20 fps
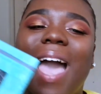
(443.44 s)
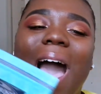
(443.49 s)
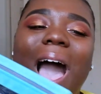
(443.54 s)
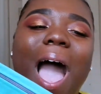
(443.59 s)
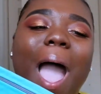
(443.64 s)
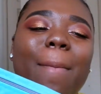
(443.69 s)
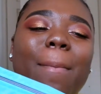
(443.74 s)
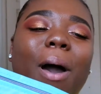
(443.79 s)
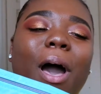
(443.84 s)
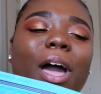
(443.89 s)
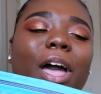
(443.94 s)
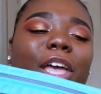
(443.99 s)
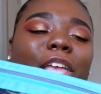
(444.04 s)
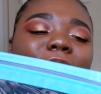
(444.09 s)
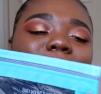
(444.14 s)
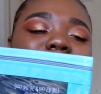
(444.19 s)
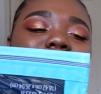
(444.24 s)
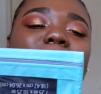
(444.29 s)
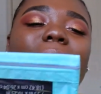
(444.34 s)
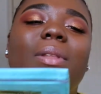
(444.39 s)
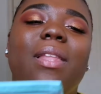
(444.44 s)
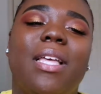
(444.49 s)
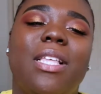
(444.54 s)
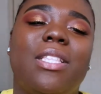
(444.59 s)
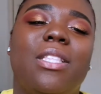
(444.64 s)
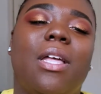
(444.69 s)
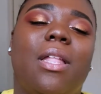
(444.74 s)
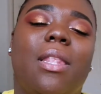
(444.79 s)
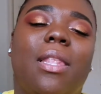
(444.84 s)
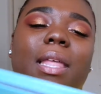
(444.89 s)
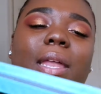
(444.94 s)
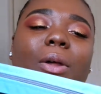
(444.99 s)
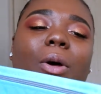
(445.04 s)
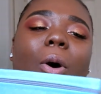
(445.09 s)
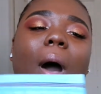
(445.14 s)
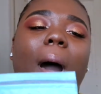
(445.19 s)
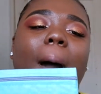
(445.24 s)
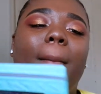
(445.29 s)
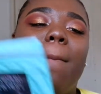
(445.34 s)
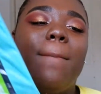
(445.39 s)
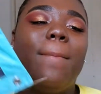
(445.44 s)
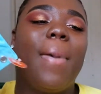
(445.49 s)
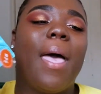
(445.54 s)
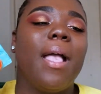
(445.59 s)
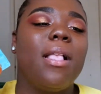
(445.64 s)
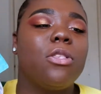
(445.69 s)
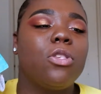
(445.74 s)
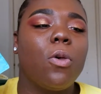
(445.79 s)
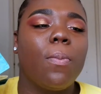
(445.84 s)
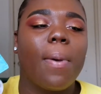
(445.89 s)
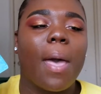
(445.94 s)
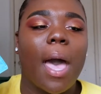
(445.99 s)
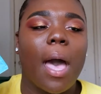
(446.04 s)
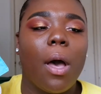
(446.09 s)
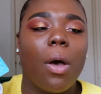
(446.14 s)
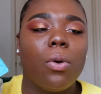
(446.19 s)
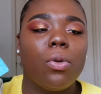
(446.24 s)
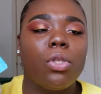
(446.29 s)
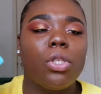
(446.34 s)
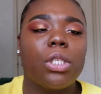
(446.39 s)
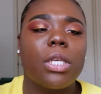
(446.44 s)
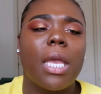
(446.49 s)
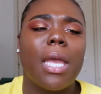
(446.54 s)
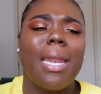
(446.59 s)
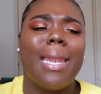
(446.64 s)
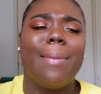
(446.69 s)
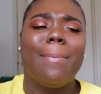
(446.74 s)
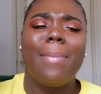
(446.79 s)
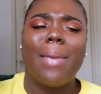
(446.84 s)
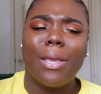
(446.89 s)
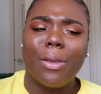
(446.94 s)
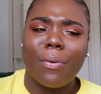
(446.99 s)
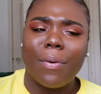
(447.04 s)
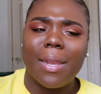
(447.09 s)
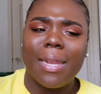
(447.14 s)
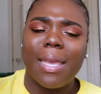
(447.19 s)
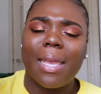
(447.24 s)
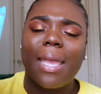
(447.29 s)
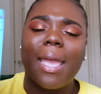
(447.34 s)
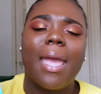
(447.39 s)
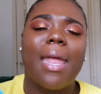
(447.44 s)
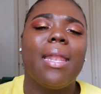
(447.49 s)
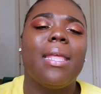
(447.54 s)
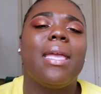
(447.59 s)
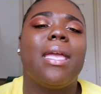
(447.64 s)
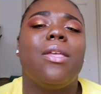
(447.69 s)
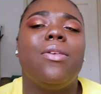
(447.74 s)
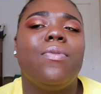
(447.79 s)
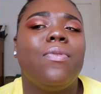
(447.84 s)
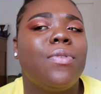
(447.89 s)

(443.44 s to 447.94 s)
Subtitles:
I bought a cute little pencil pouch in mint green again.